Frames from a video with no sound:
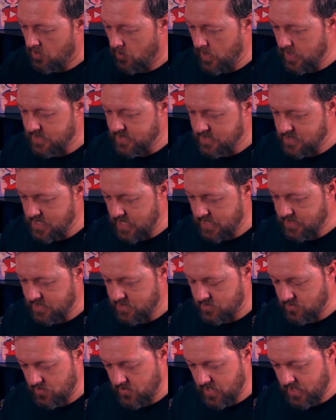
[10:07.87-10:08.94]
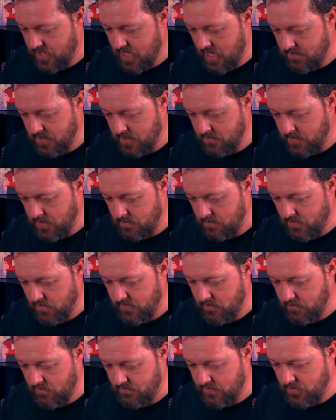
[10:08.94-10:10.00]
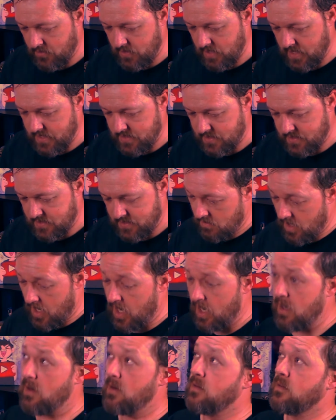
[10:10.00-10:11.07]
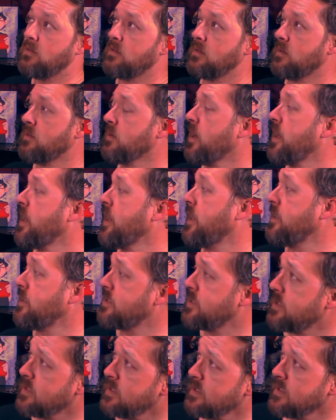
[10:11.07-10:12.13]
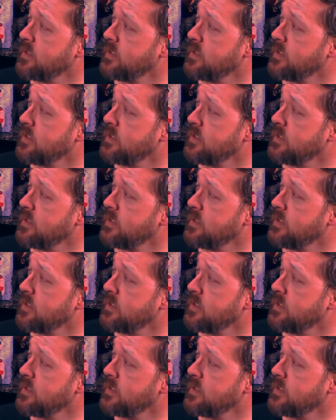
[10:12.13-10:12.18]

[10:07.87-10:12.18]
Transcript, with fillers: what's next on the comic book movie review list? Oh, great.